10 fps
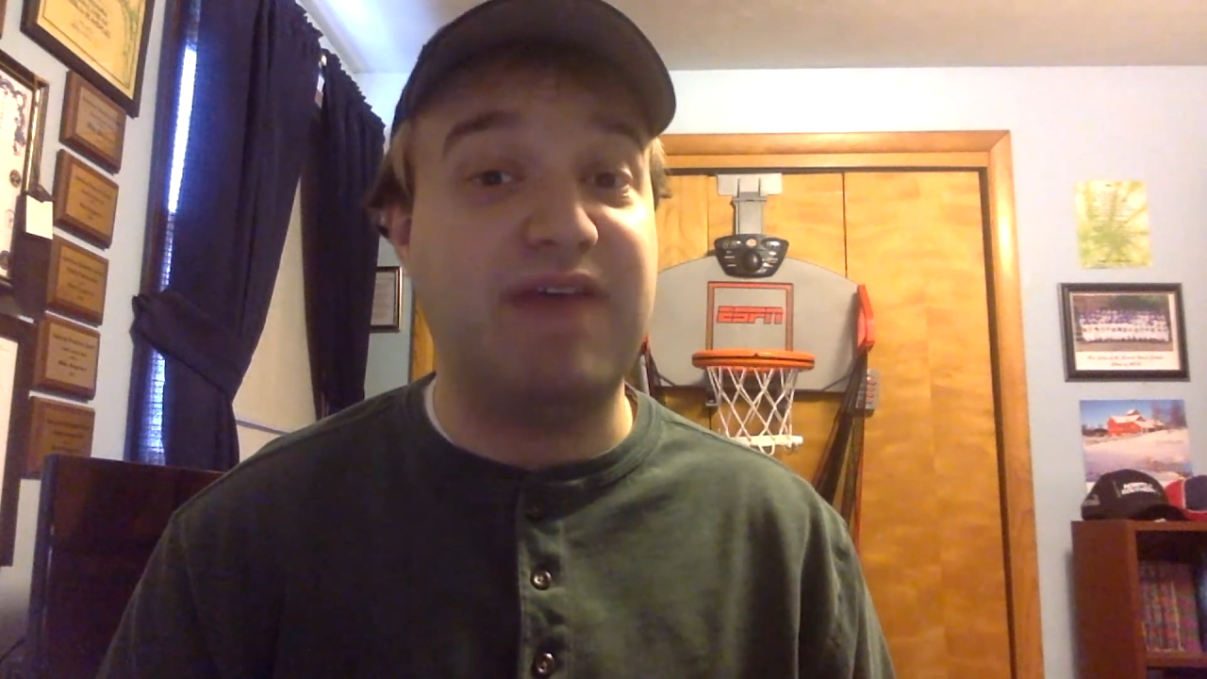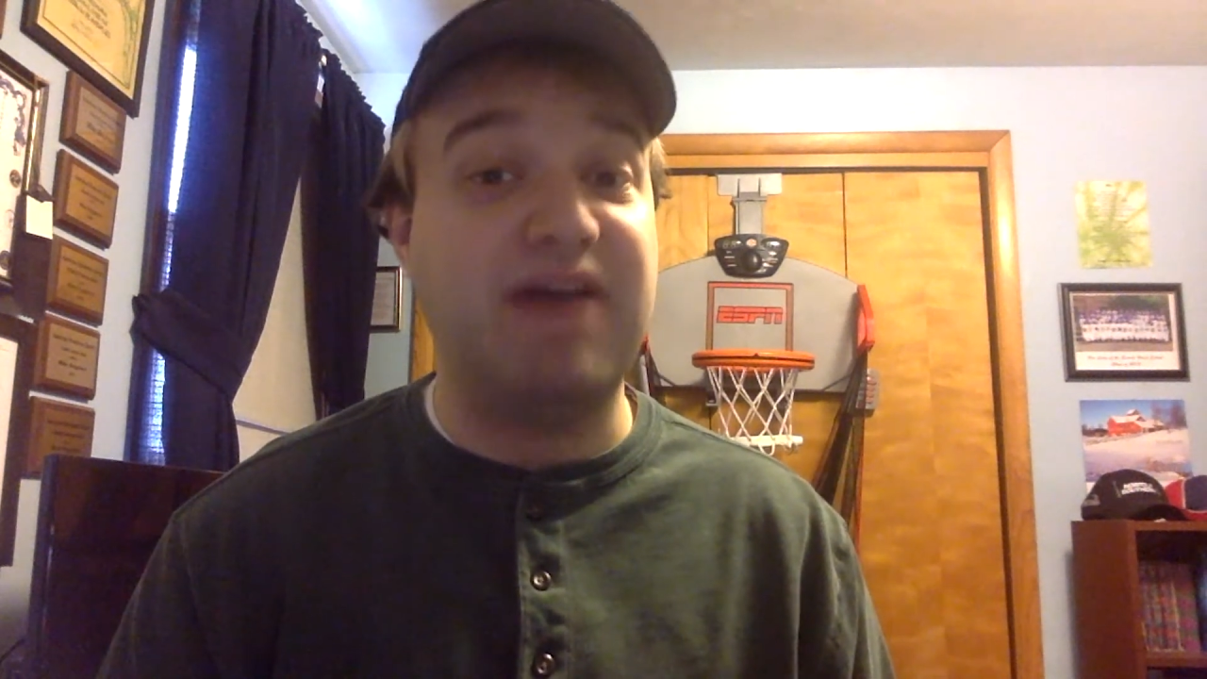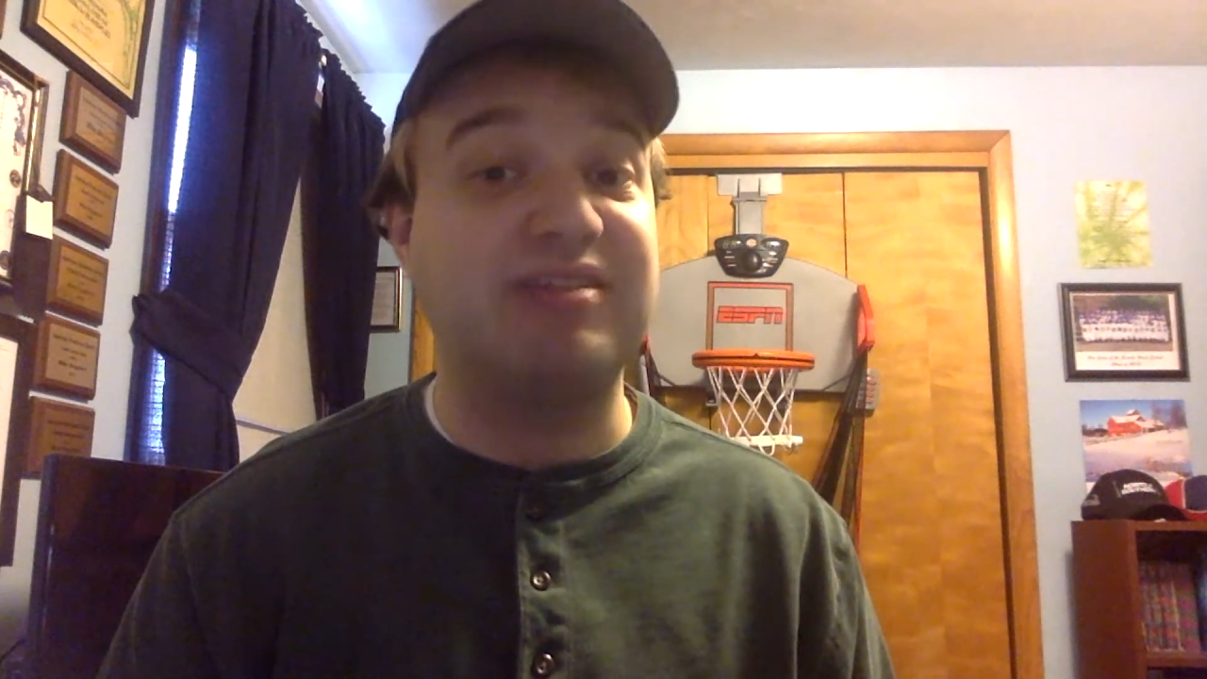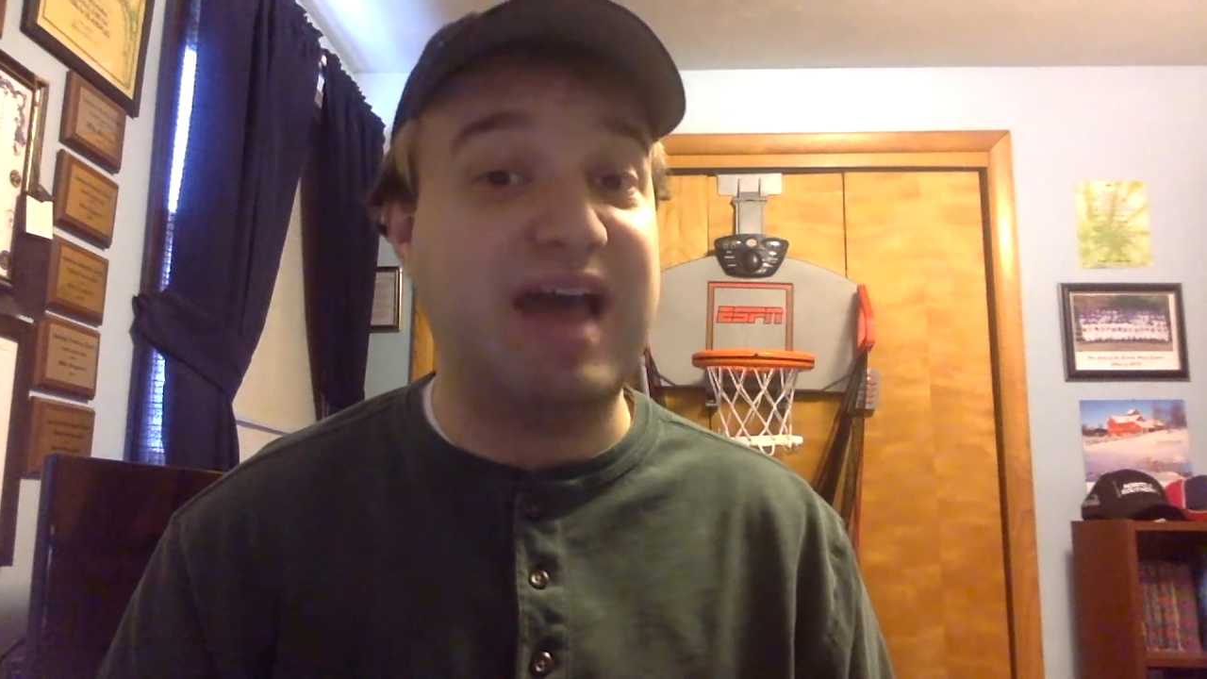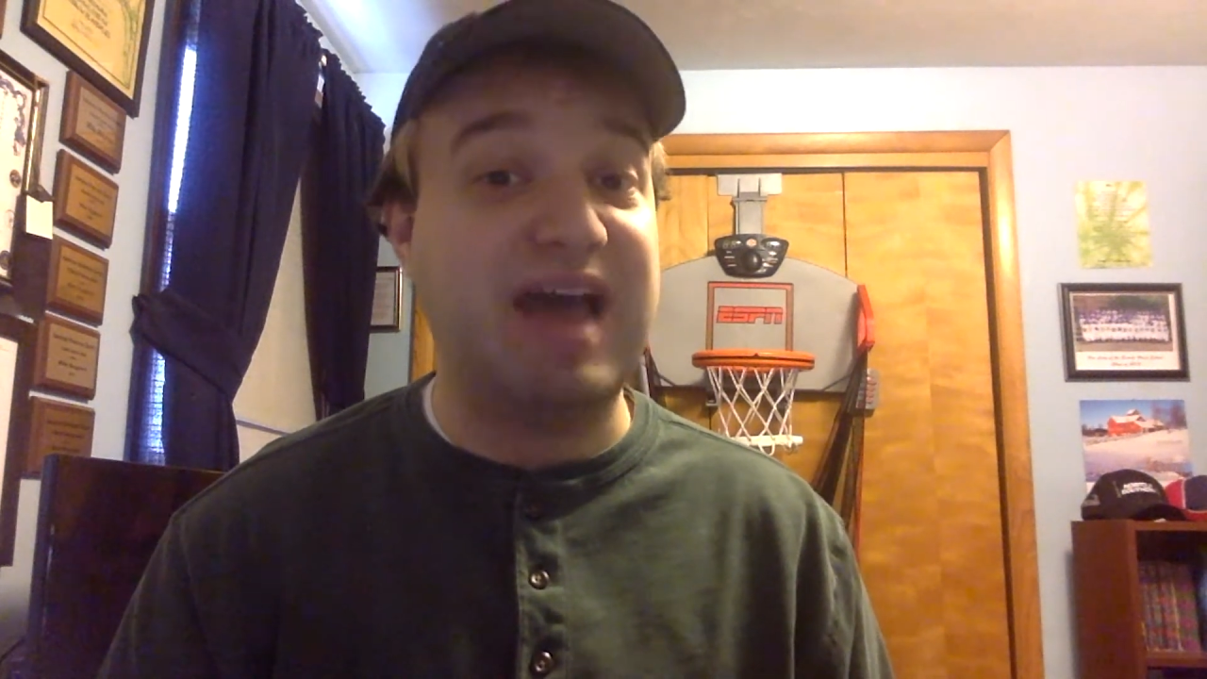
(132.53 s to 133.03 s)

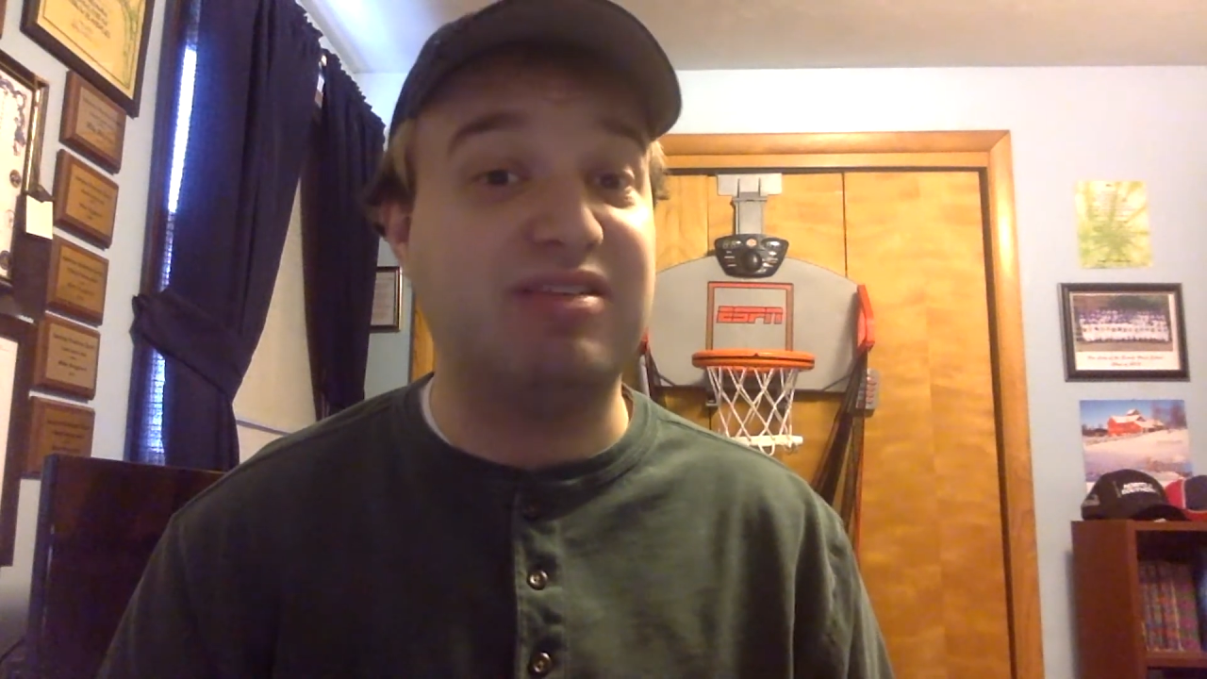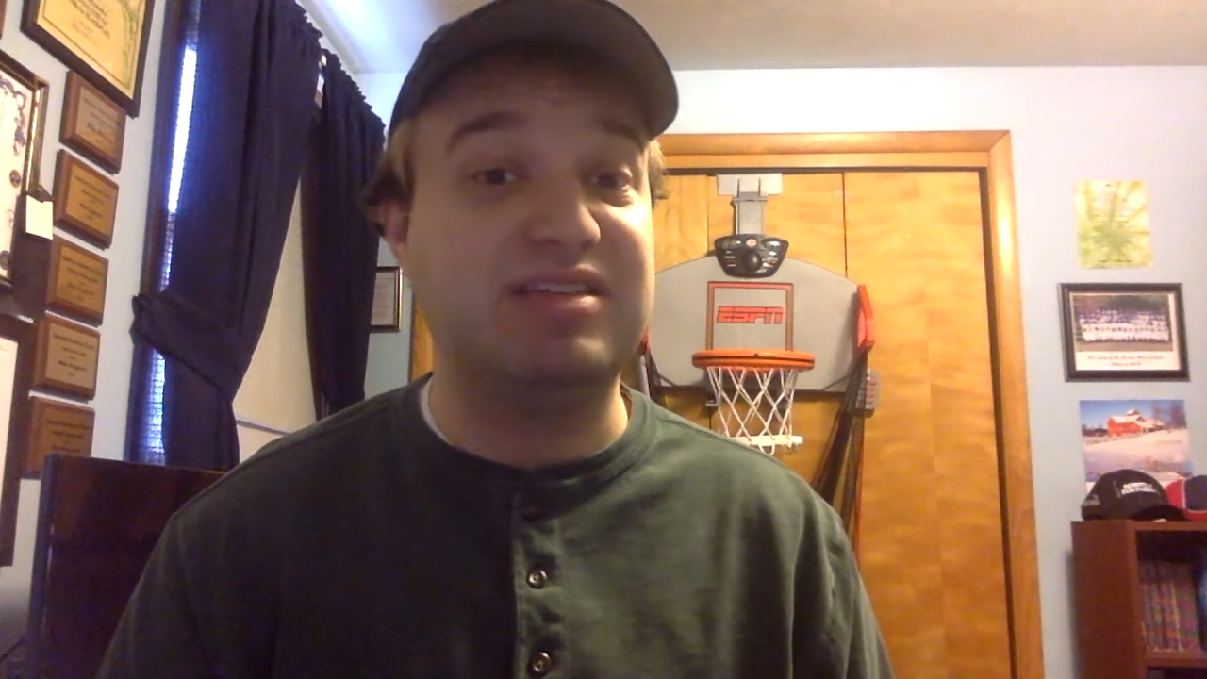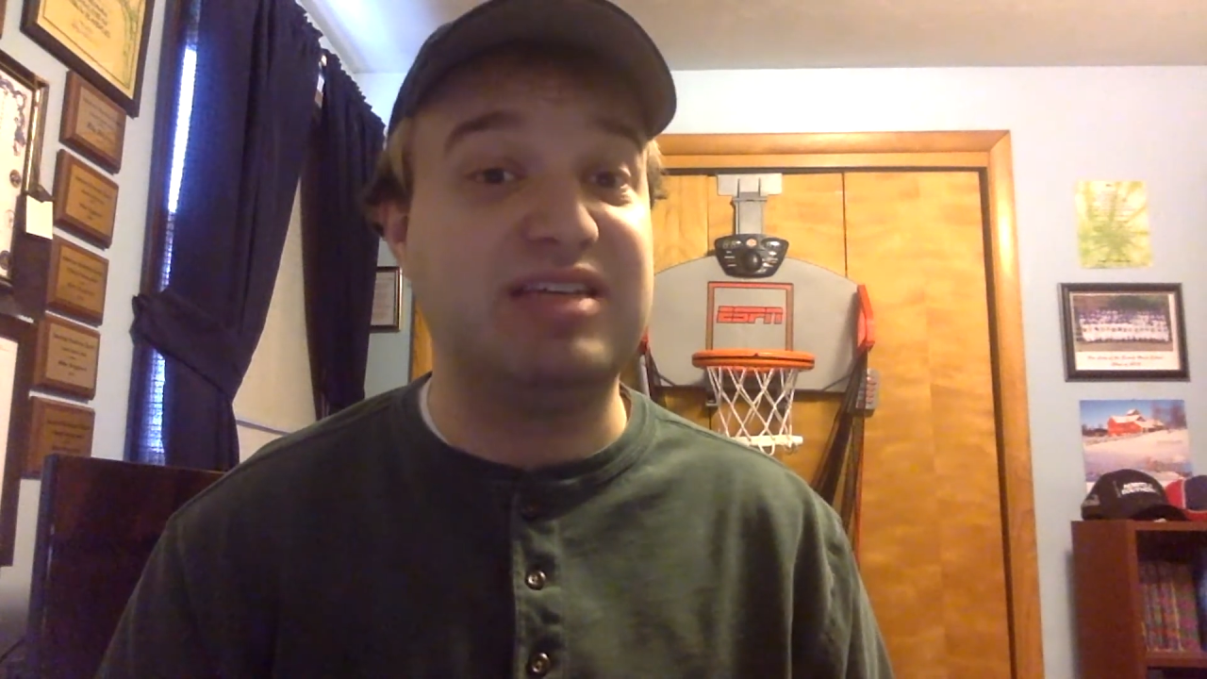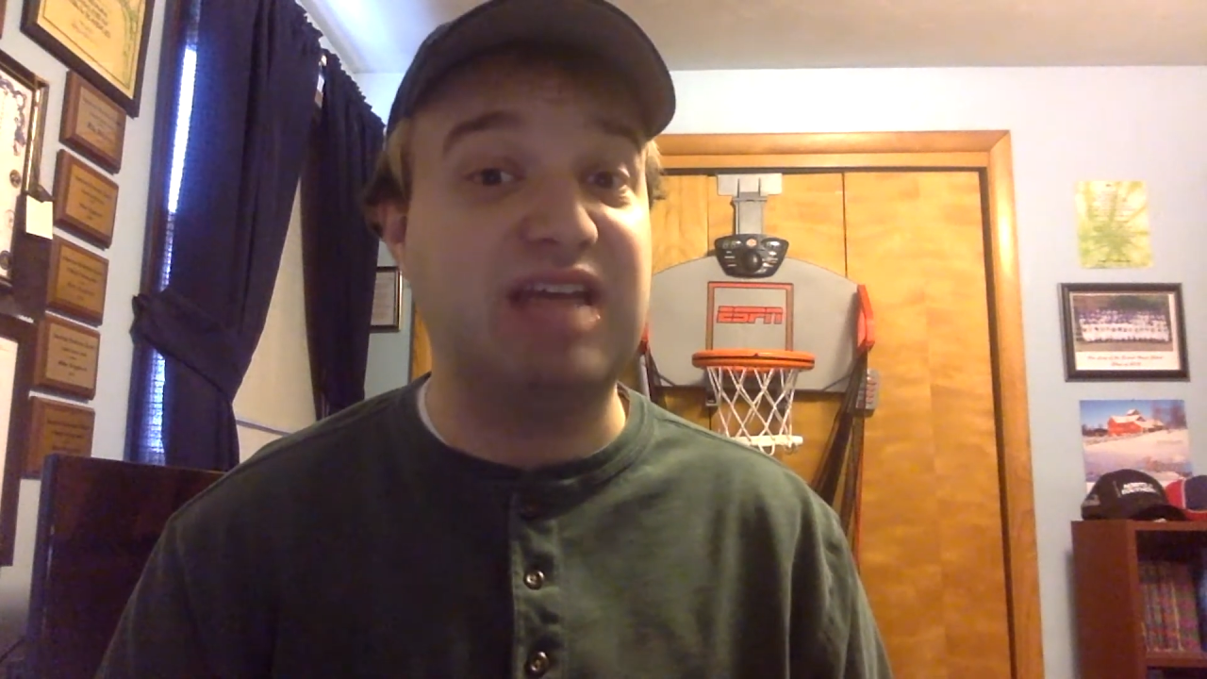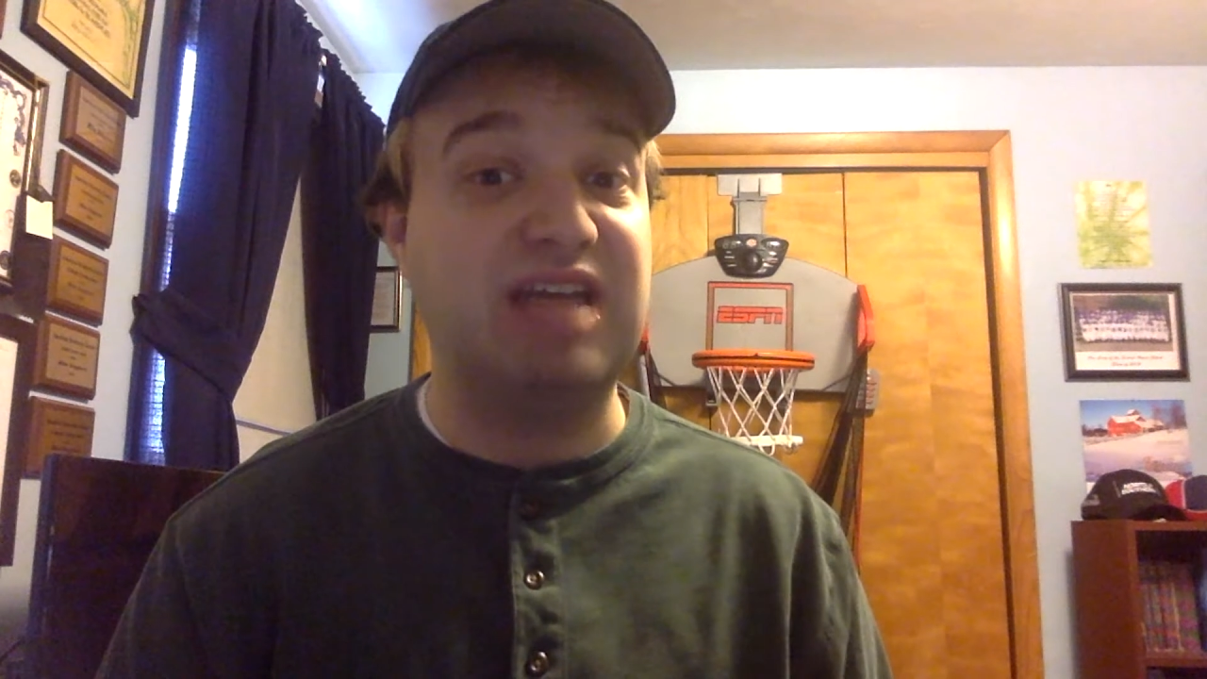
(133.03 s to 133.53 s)
how
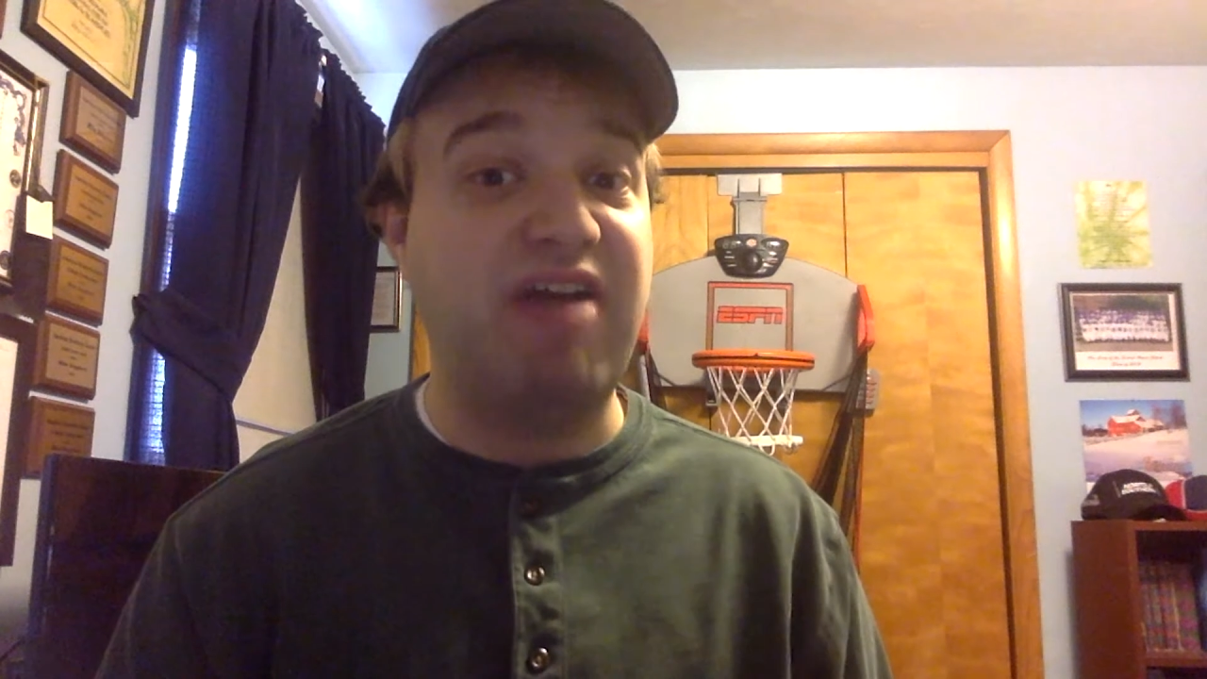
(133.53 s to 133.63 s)
talented